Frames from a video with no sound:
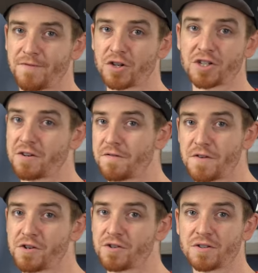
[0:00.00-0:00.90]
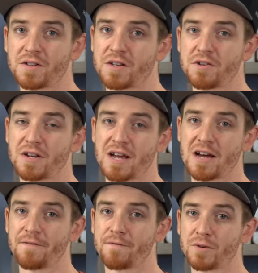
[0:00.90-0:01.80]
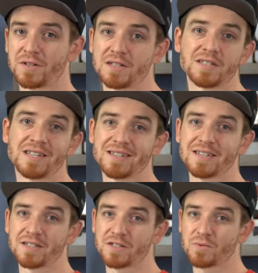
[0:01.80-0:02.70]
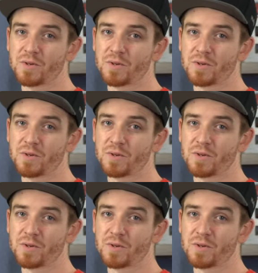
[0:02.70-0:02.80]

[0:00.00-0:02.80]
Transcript: function and features that you can have for a sit stand desk as